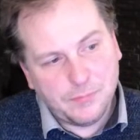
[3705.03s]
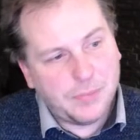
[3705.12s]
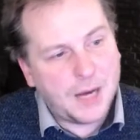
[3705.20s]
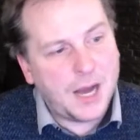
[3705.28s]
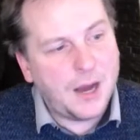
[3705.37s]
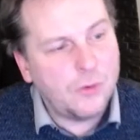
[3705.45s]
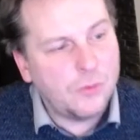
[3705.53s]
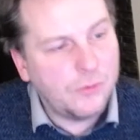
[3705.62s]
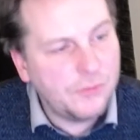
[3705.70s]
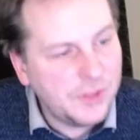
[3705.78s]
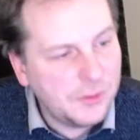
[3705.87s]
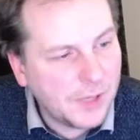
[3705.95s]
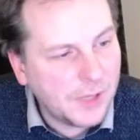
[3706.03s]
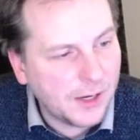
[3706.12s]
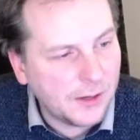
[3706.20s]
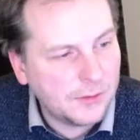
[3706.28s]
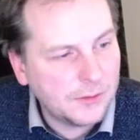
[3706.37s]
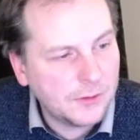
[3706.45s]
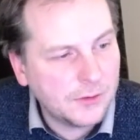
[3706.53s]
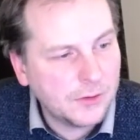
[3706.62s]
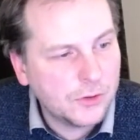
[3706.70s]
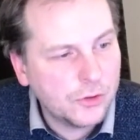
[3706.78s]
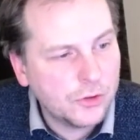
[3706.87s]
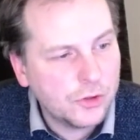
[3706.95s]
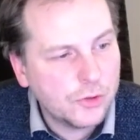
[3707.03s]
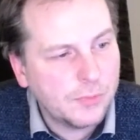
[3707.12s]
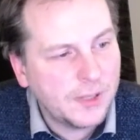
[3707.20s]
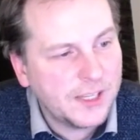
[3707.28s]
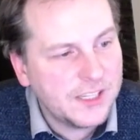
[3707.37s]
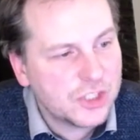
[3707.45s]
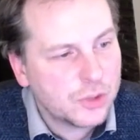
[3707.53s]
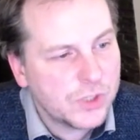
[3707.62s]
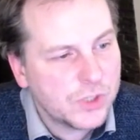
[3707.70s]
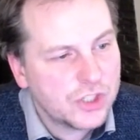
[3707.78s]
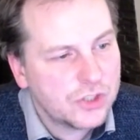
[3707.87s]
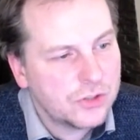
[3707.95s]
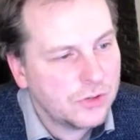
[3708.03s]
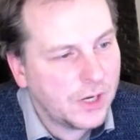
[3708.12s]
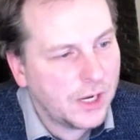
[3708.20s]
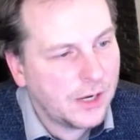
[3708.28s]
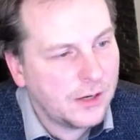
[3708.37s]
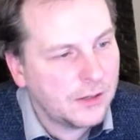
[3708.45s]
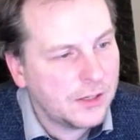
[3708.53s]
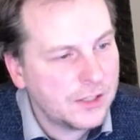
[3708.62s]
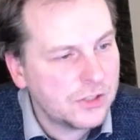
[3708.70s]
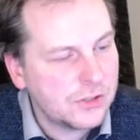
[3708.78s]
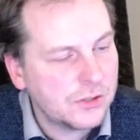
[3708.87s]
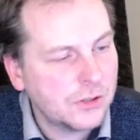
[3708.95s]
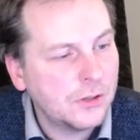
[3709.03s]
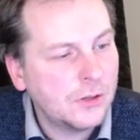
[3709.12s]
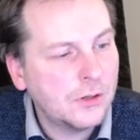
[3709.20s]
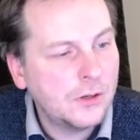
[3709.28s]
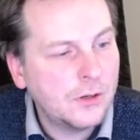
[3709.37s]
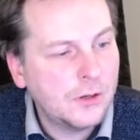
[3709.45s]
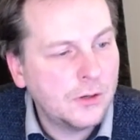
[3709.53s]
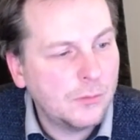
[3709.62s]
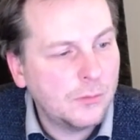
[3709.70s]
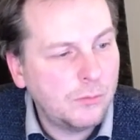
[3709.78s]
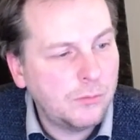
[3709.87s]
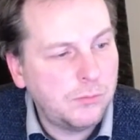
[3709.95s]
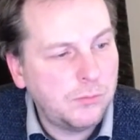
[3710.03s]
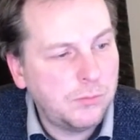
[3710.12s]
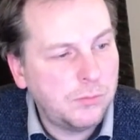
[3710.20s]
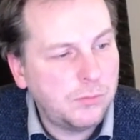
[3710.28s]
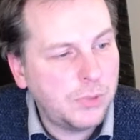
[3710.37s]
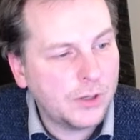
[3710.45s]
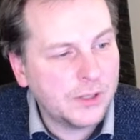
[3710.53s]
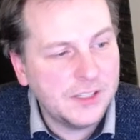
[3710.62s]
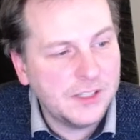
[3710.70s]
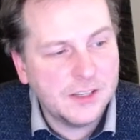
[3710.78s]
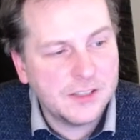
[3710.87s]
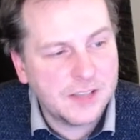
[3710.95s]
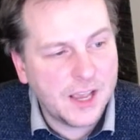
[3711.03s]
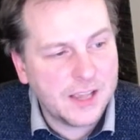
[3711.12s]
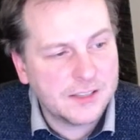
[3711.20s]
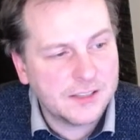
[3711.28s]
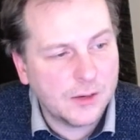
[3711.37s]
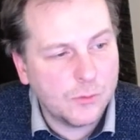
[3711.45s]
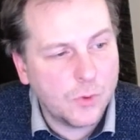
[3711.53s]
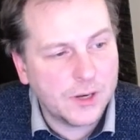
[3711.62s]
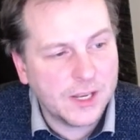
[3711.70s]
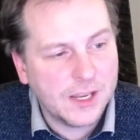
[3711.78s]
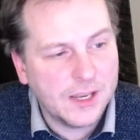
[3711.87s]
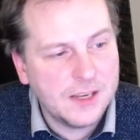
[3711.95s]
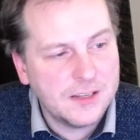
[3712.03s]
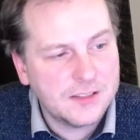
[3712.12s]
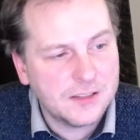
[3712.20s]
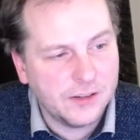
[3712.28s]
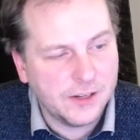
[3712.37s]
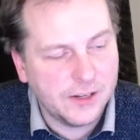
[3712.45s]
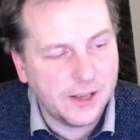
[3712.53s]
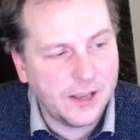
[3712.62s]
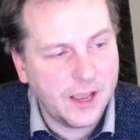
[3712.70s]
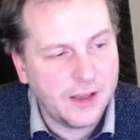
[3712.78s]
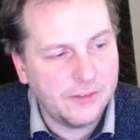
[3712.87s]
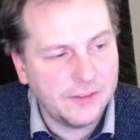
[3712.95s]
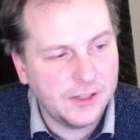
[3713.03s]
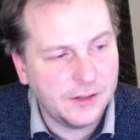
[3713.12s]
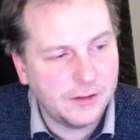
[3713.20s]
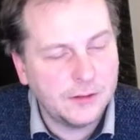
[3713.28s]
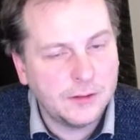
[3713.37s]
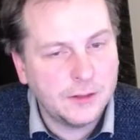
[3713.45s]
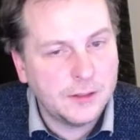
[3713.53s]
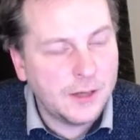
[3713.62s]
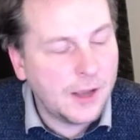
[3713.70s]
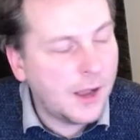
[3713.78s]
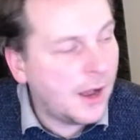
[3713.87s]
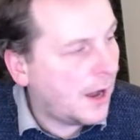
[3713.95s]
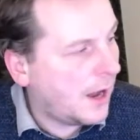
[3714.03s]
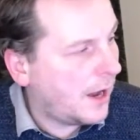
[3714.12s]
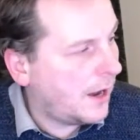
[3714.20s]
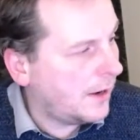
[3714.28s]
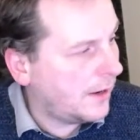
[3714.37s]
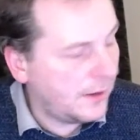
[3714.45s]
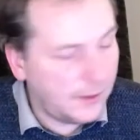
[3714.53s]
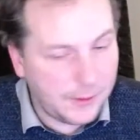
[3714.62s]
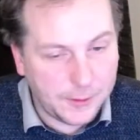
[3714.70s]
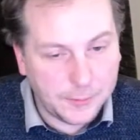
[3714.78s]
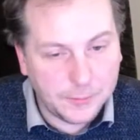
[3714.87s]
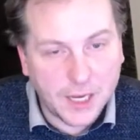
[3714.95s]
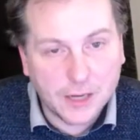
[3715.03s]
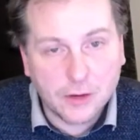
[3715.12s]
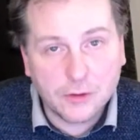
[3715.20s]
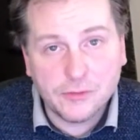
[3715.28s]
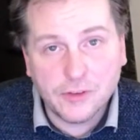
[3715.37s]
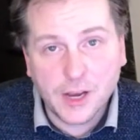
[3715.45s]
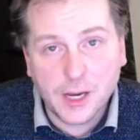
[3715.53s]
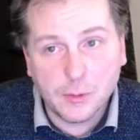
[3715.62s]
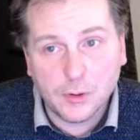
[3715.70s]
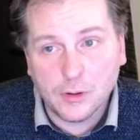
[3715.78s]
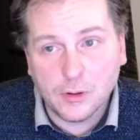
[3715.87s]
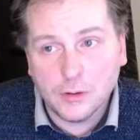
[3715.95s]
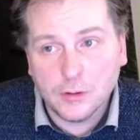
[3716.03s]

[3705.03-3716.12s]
Pau Hvidbjerg, could you please switch to English? But he is asking what internet I have here. I got fiber.